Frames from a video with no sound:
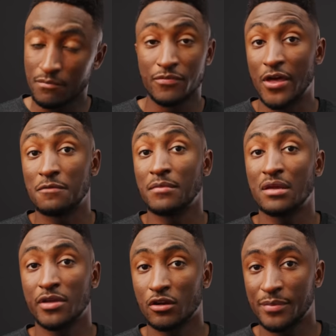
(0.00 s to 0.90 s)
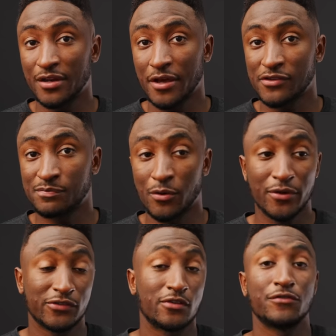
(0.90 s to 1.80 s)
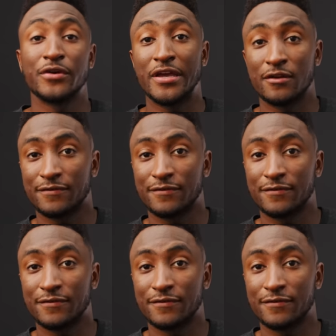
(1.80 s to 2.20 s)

then maybe it'll be a nice bonus if you're in a